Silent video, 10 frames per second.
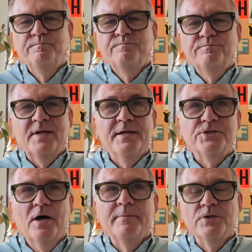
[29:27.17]
and
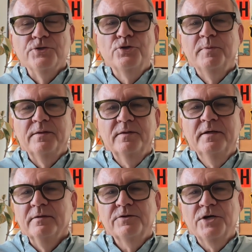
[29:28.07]
time-consuming thing
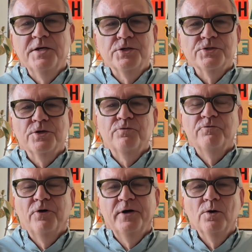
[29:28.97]
that changes over a
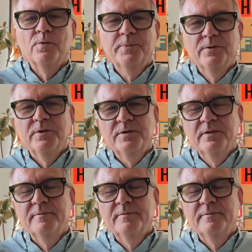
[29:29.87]
very long period of time.